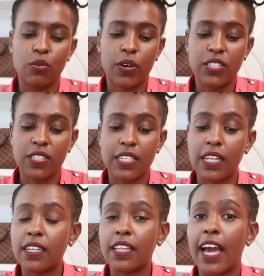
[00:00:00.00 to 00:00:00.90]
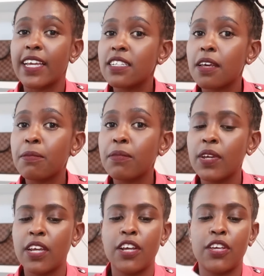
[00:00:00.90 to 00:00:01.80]
you want to sell the item.
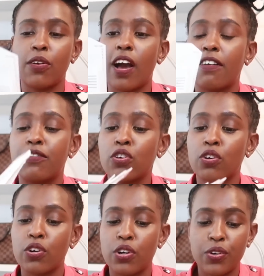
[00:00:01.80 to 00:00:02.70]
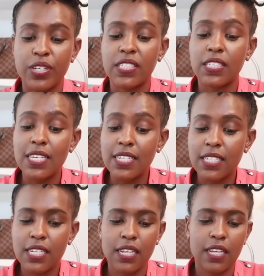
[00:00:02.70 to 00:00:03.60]
You have your
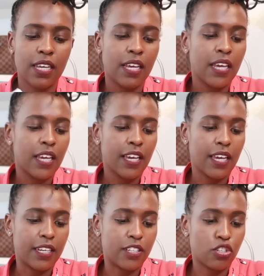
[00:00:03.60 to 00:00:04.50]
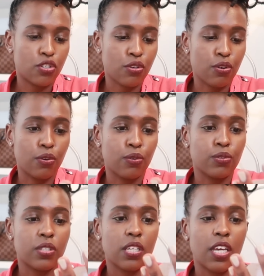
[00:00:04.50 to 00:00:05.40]
receipt. It
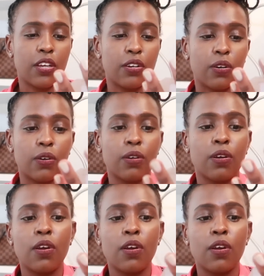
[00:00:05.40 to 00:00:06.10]
shows, you know,